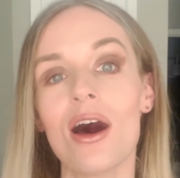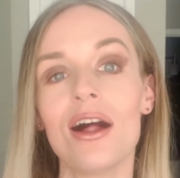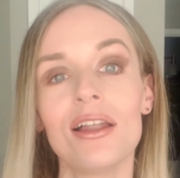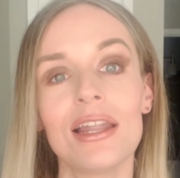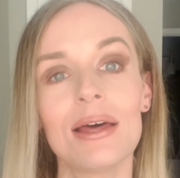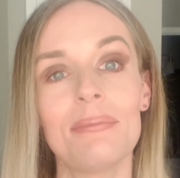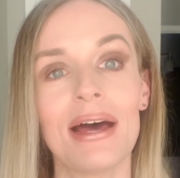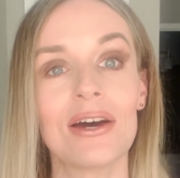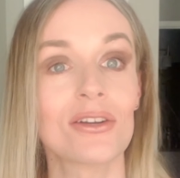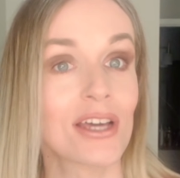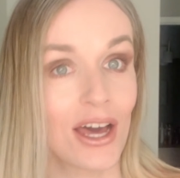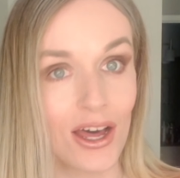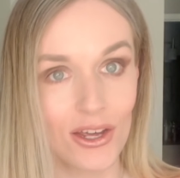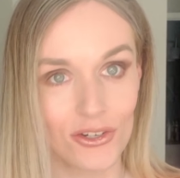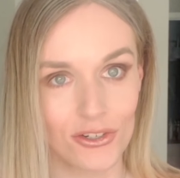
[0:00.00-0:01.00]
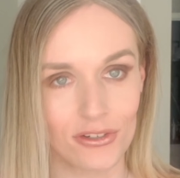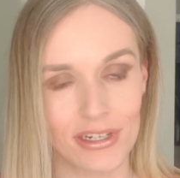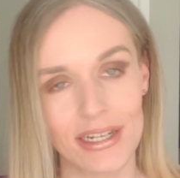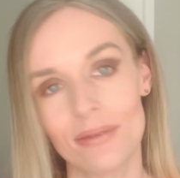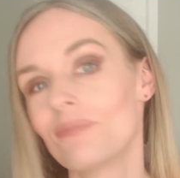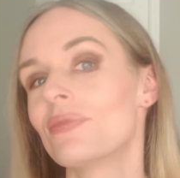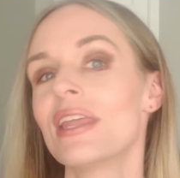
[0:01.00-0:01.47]
all about
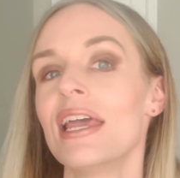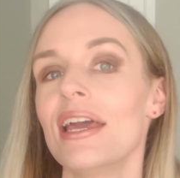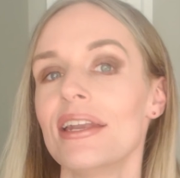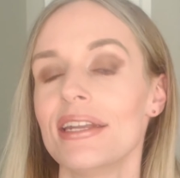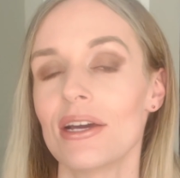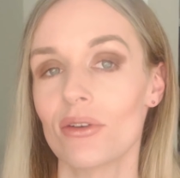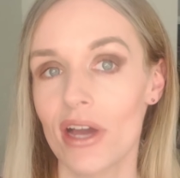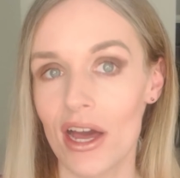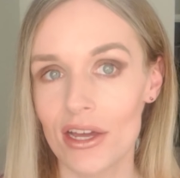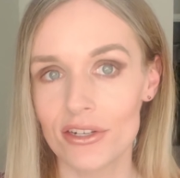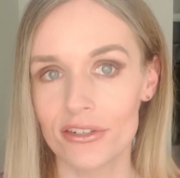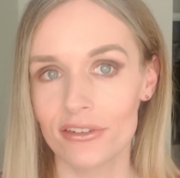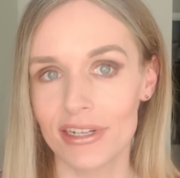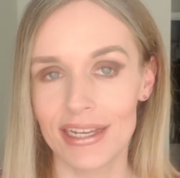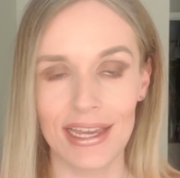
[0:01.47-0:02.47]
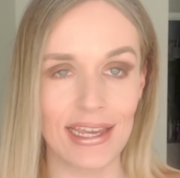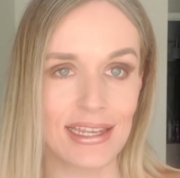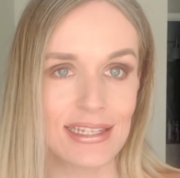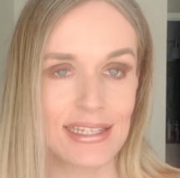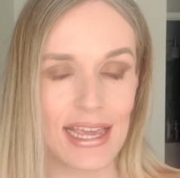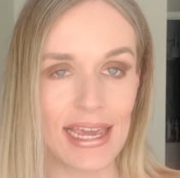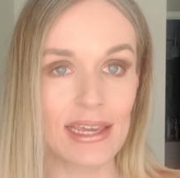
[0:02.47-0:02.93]
contouring. Now contouring
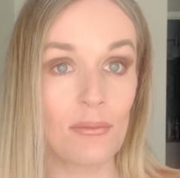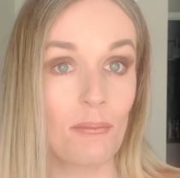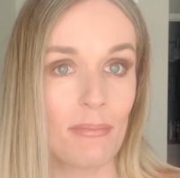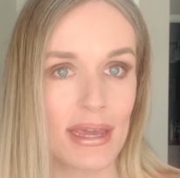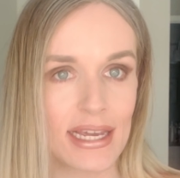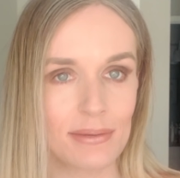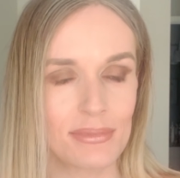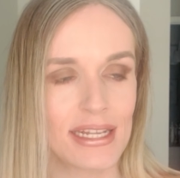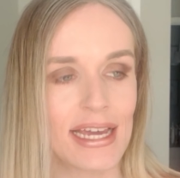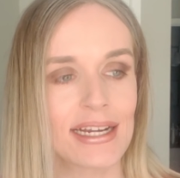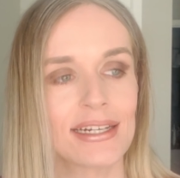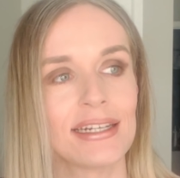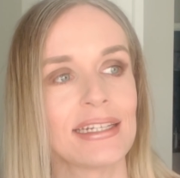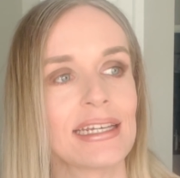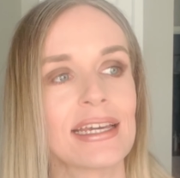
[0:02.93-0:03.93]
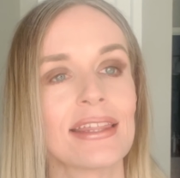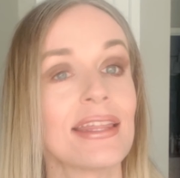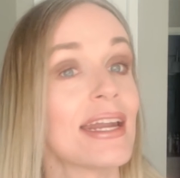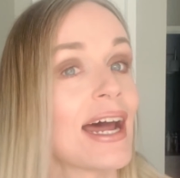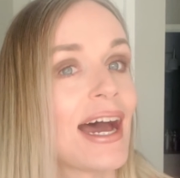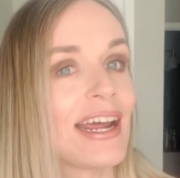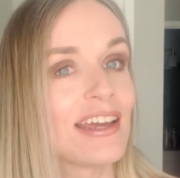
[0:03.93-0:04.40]
is a makeup technique
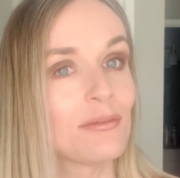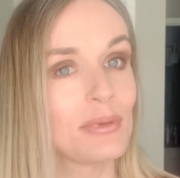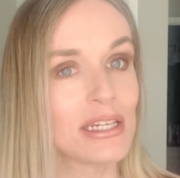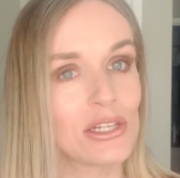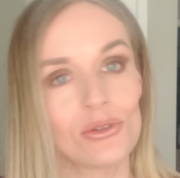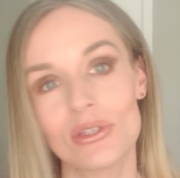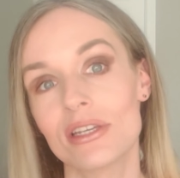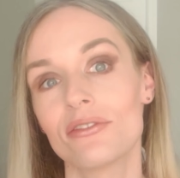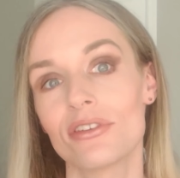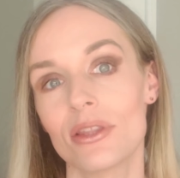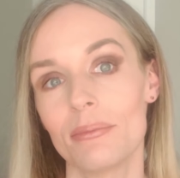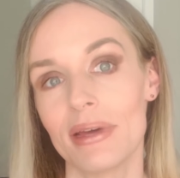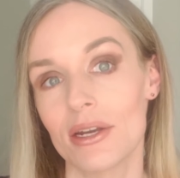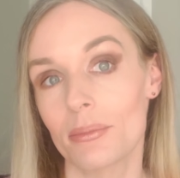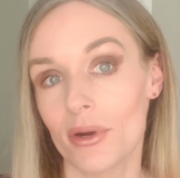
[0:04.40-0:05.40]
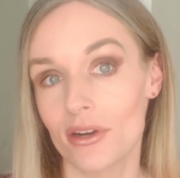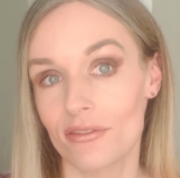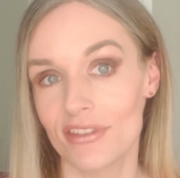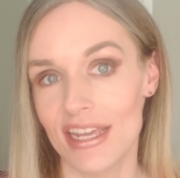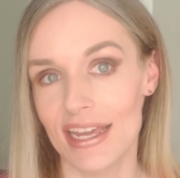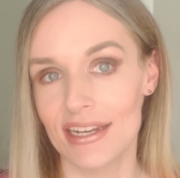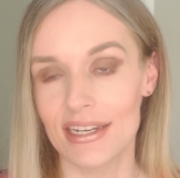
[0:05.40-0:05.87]
that I have been using for the better part
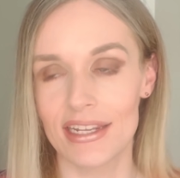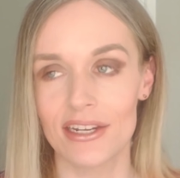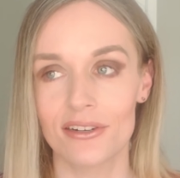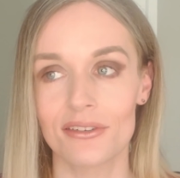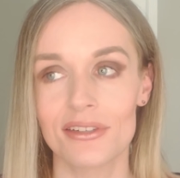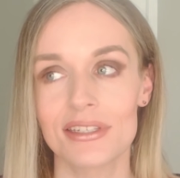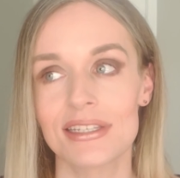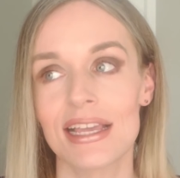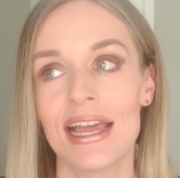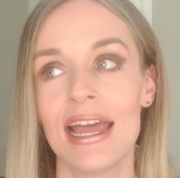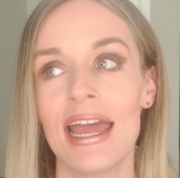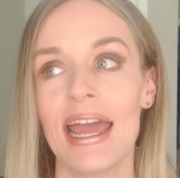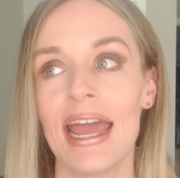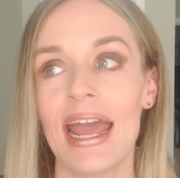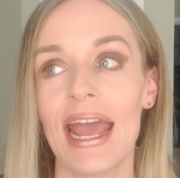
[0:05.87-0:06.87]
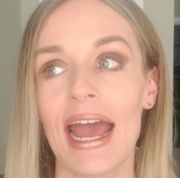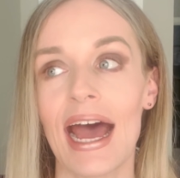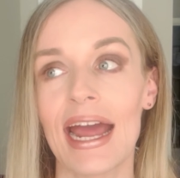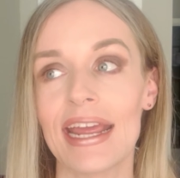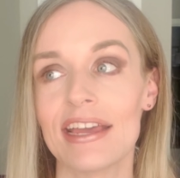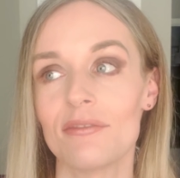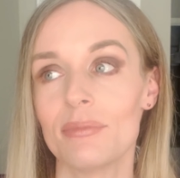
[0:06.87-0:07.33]
of ten years.
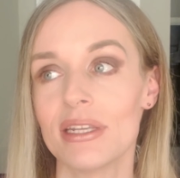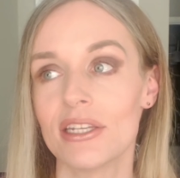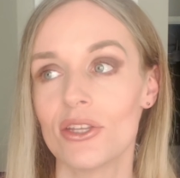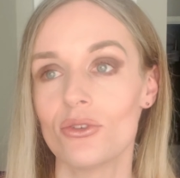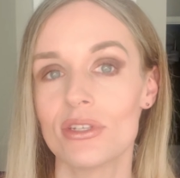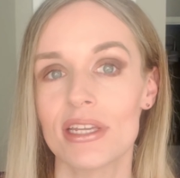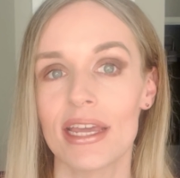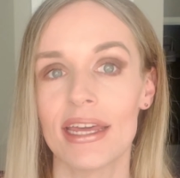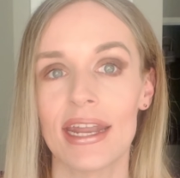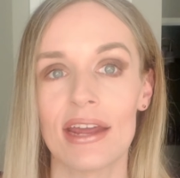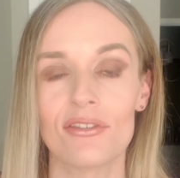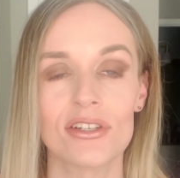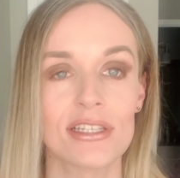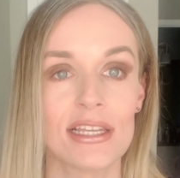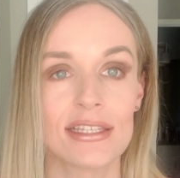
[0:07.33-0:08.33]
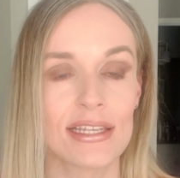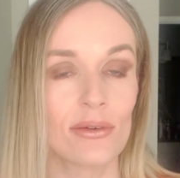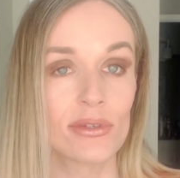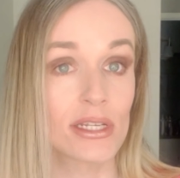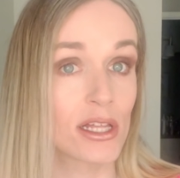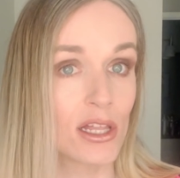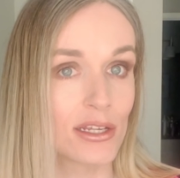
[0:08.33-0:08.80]
I have been using it ever since I
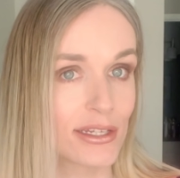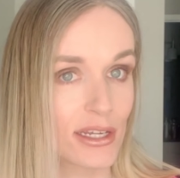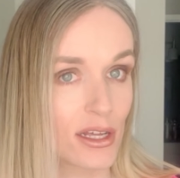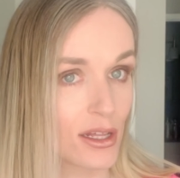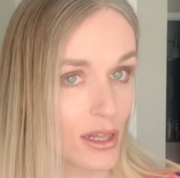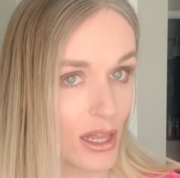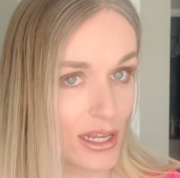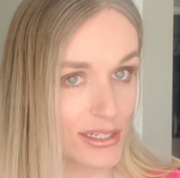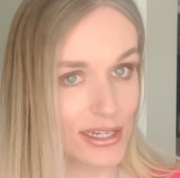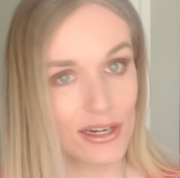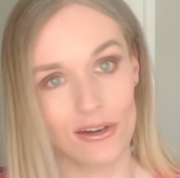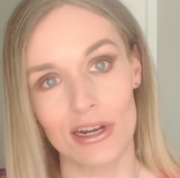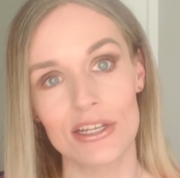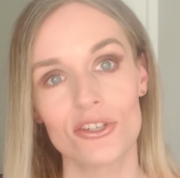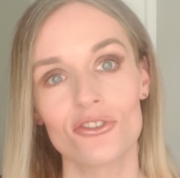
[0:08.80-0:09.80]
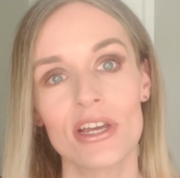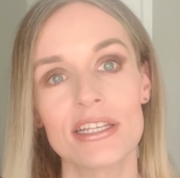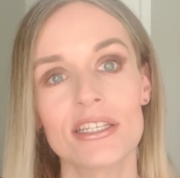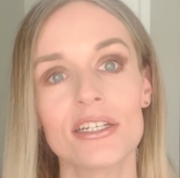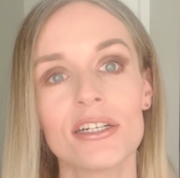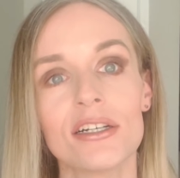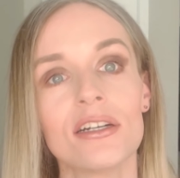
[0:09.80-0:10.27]
was a closet, closet
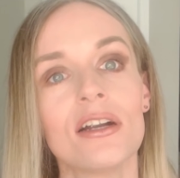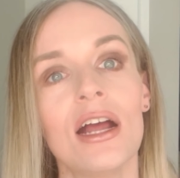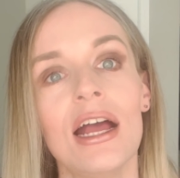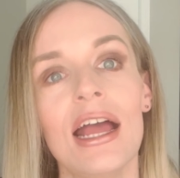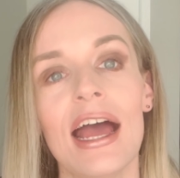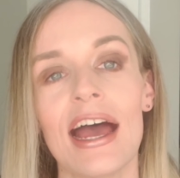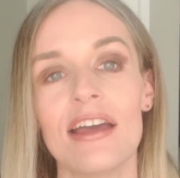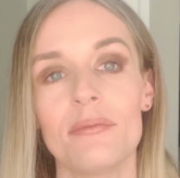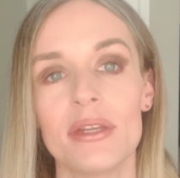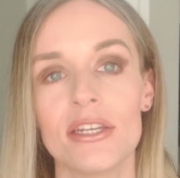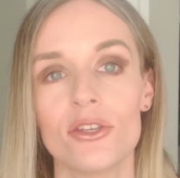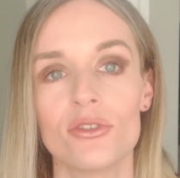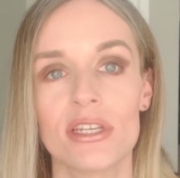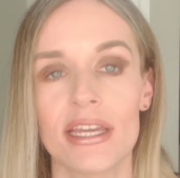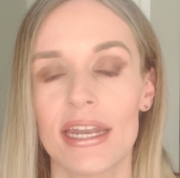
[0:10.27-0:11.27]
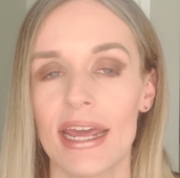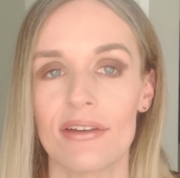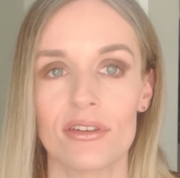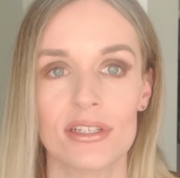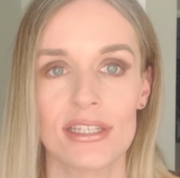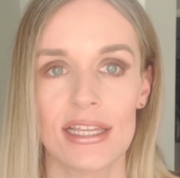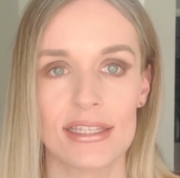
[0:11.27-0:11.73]
cross-dresser. I've been using it
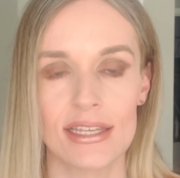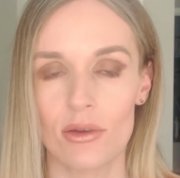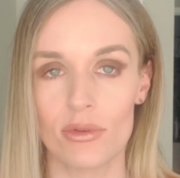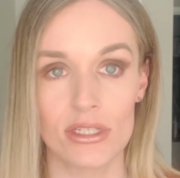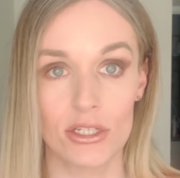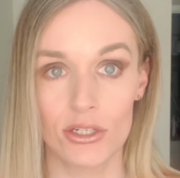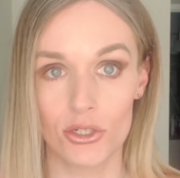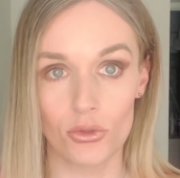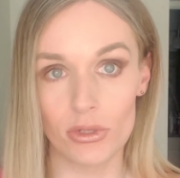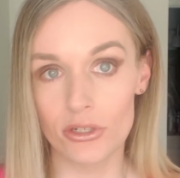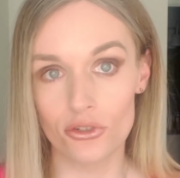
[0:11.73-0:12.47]
ever since I was doing